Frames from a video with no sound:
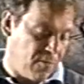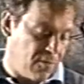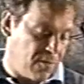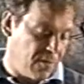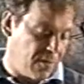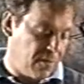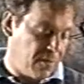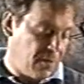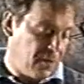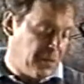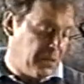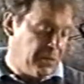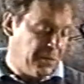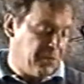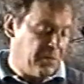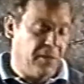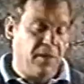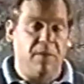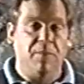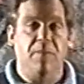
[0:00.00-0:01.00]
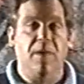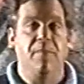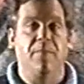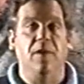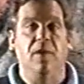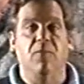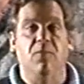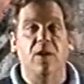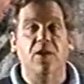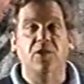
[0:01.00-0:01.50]
or maybe
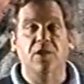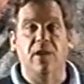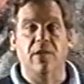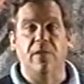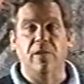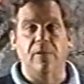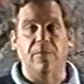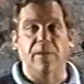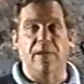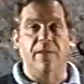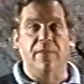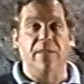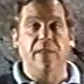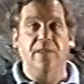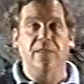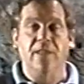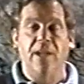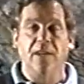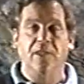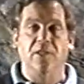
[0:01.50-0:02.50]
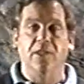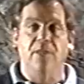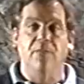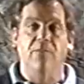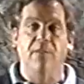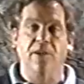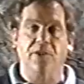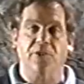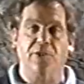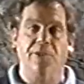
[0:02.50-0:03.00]
a rush hour where things actually
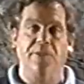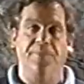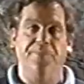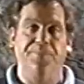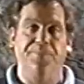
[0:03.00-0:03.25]
rushed.